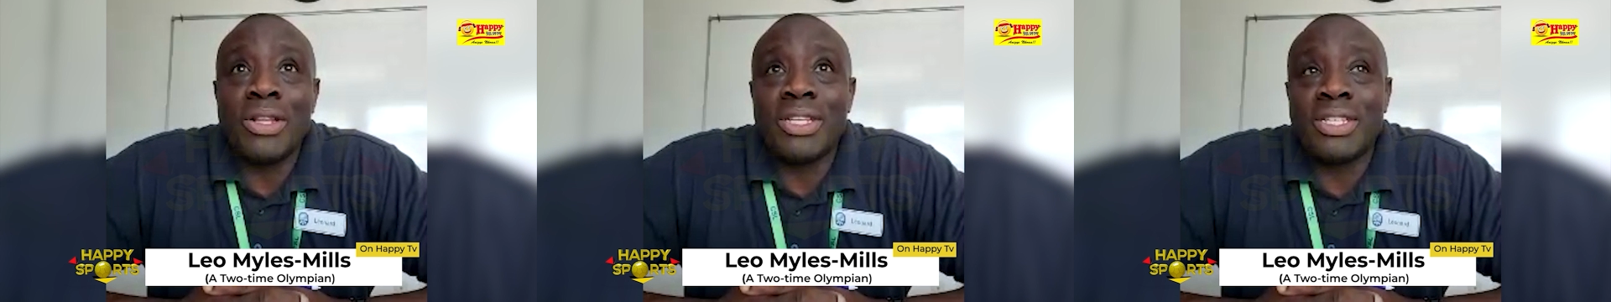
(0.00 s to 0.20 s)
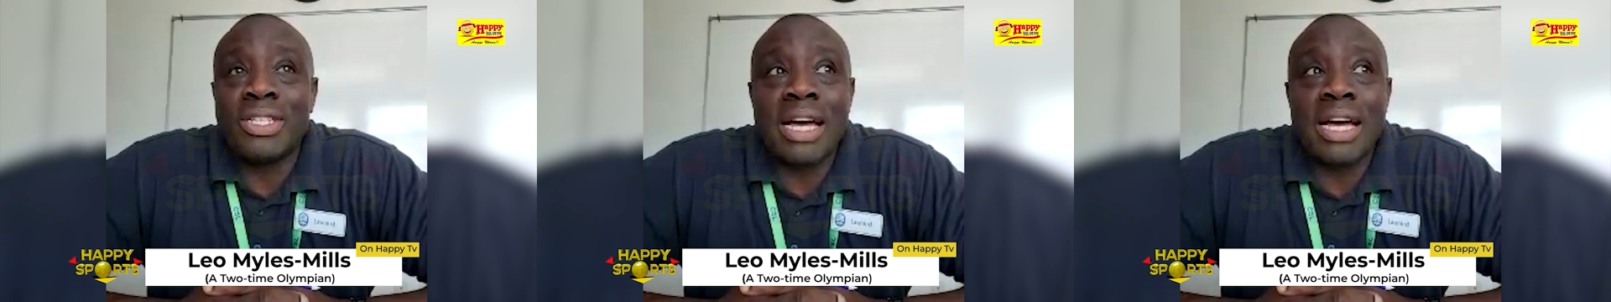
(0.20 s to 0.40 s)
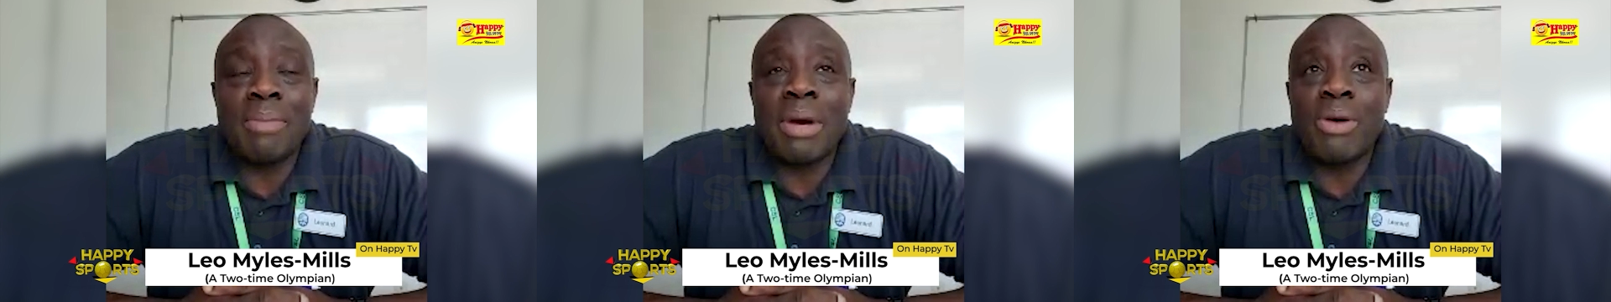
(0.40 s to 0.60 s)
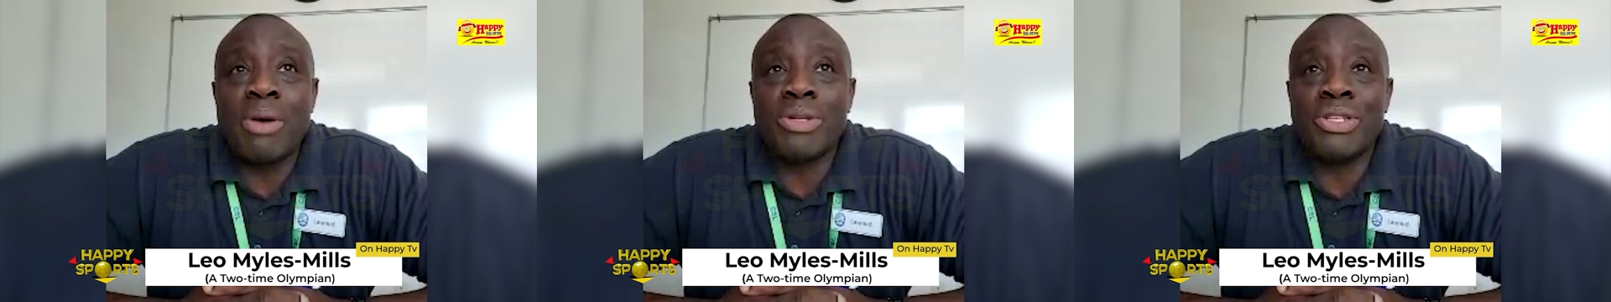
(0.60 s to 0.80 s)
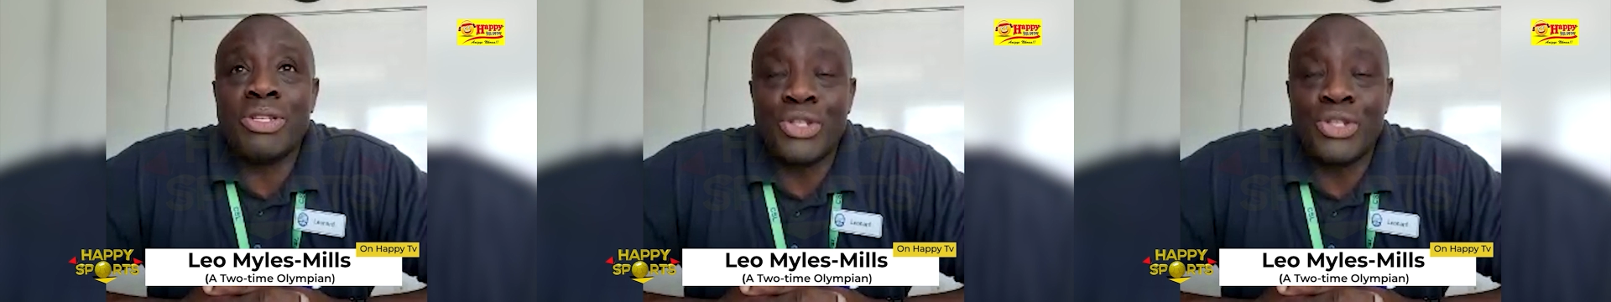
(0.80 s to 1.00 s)
all this
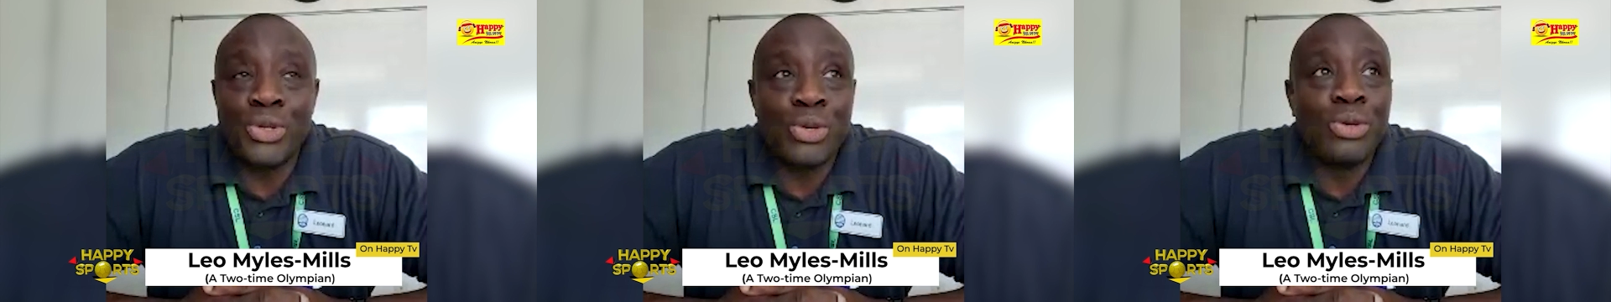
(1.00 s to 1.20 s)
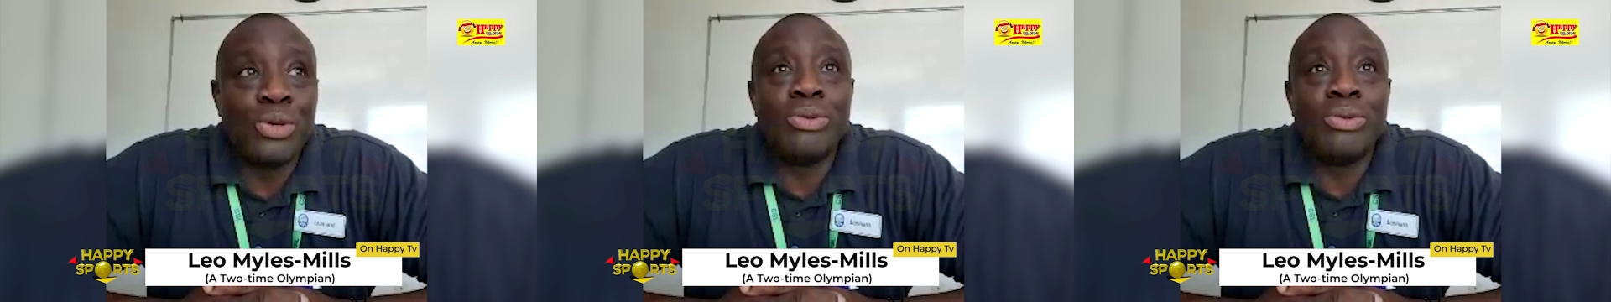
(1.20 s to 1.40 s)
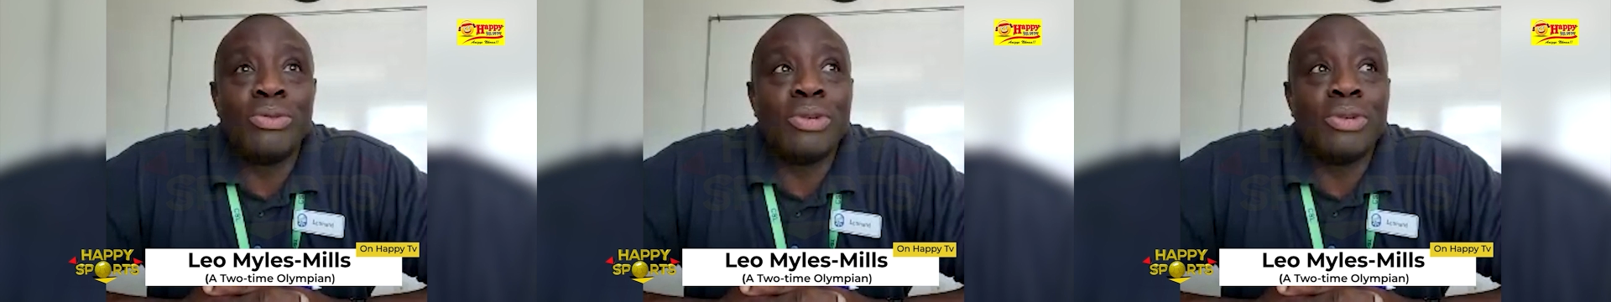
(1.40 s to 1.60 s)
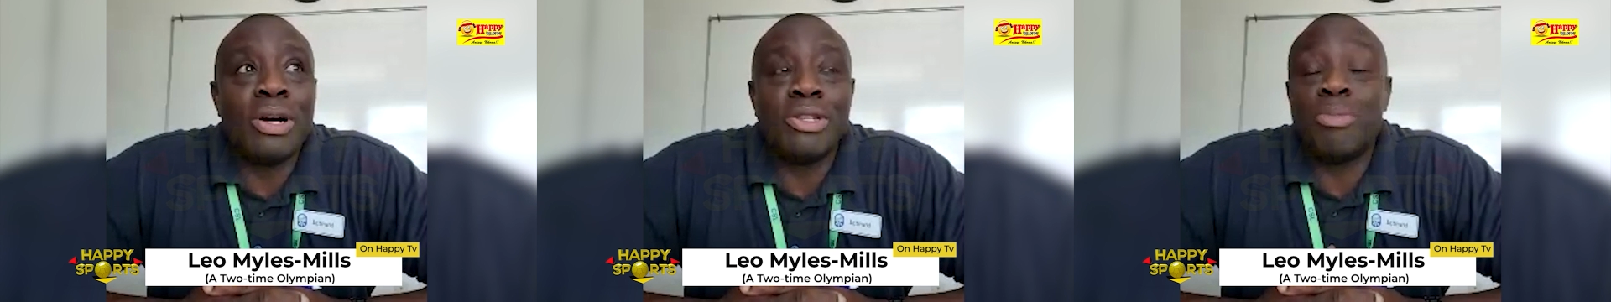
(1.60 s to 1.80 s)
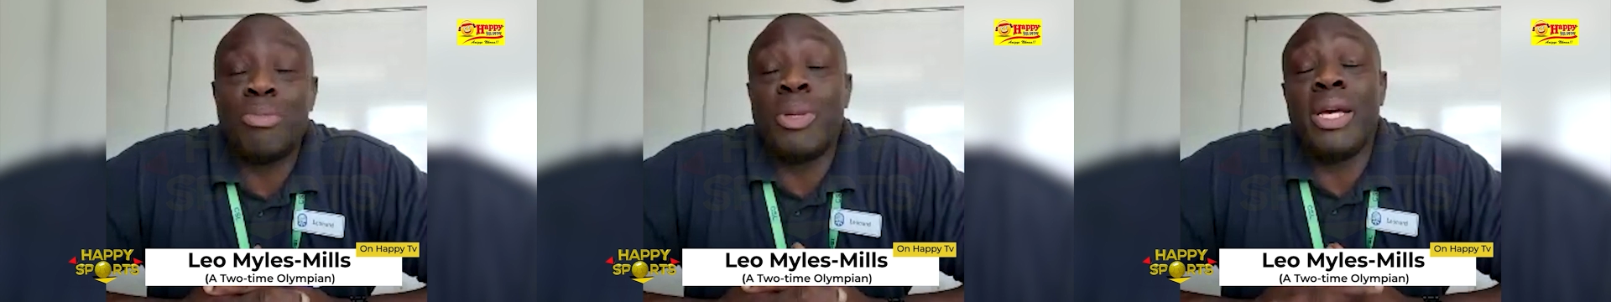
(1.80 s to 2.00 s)
time I was in
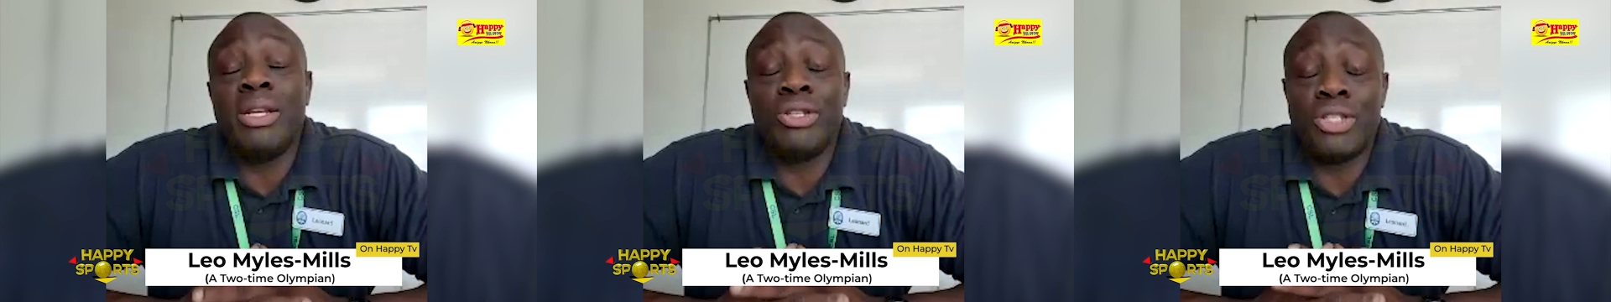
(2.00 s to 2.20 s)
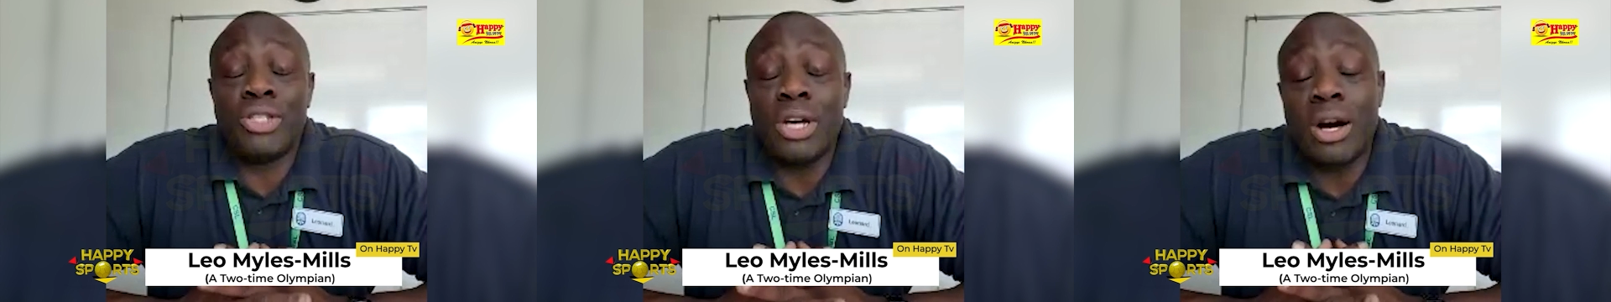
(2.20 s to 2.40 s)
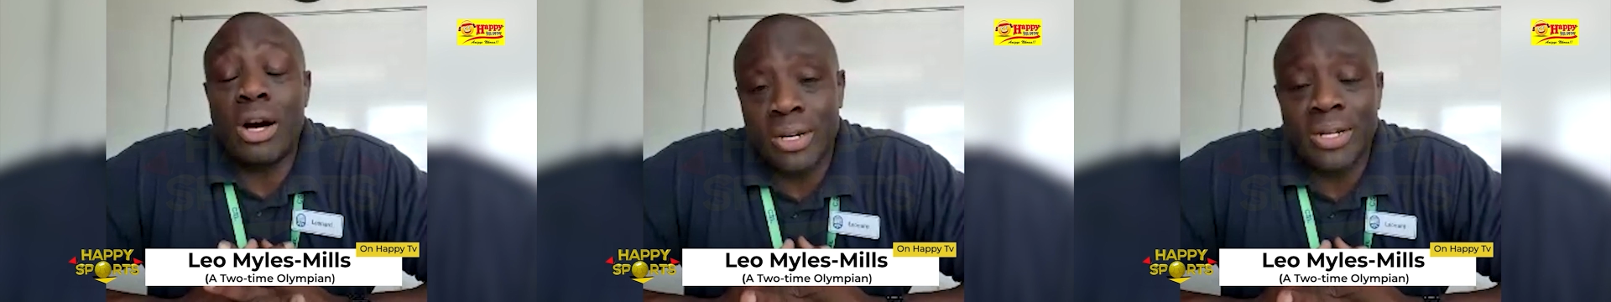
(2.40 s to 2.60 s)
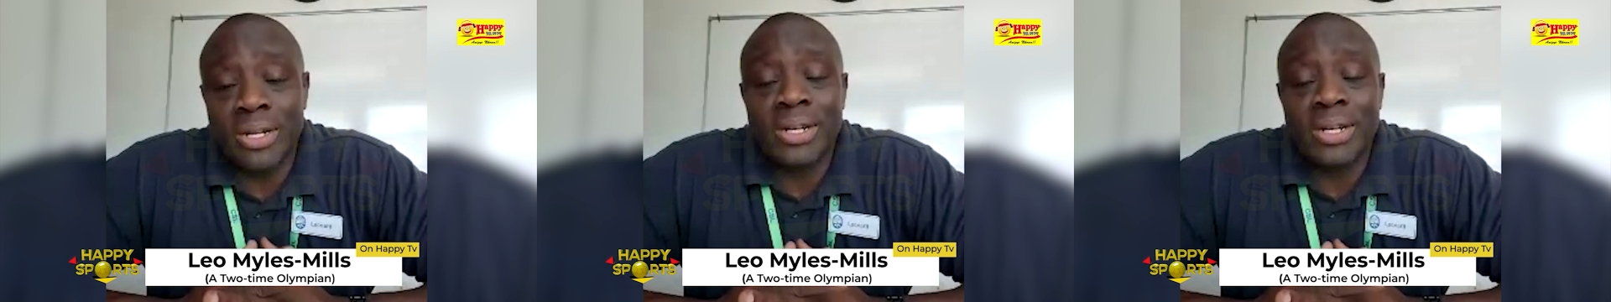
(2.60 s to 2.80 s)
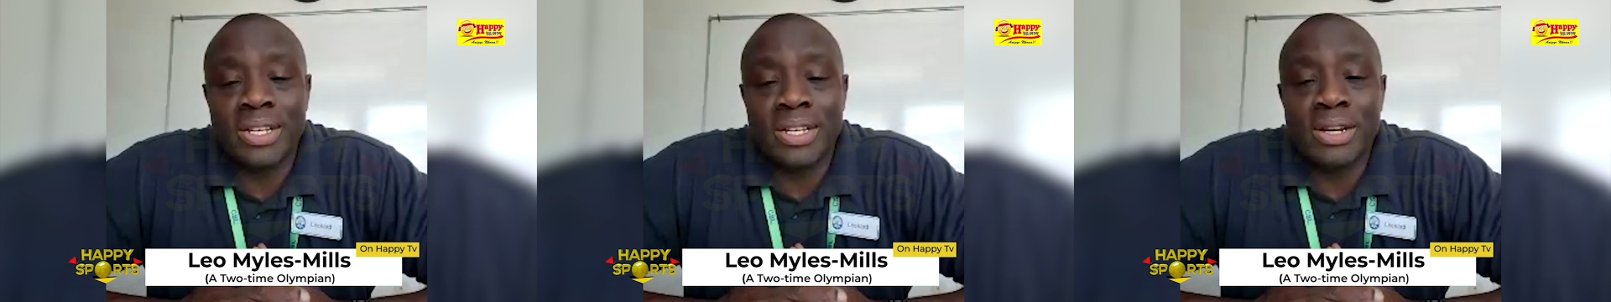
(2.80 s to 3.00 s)
school, I was playing
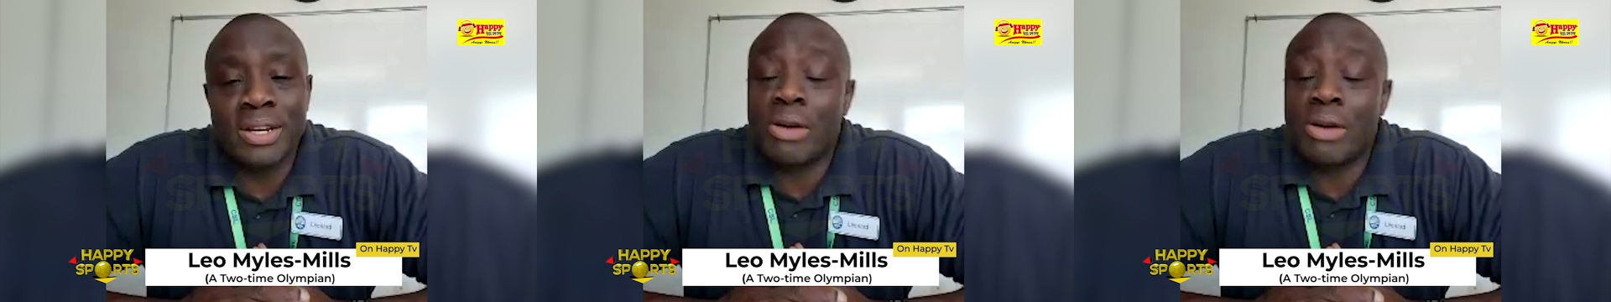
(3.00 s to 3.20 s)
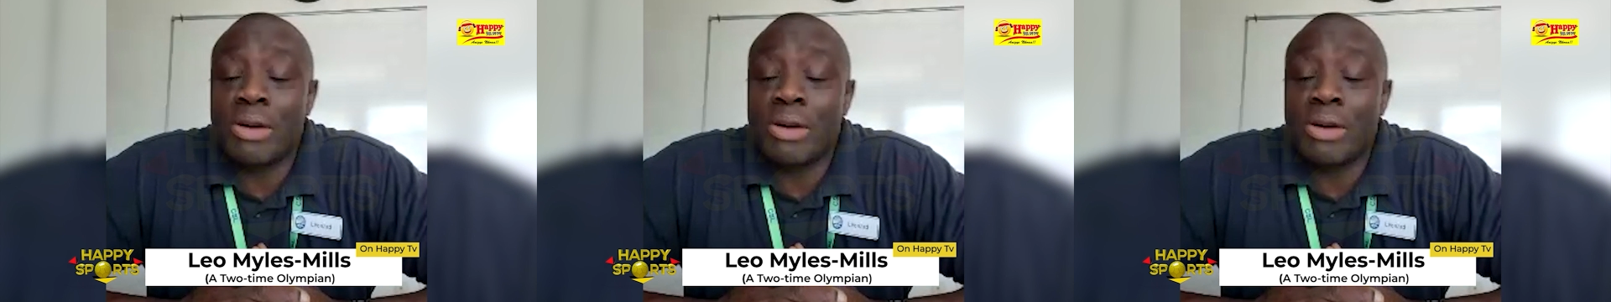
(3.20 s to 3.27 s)
soccer.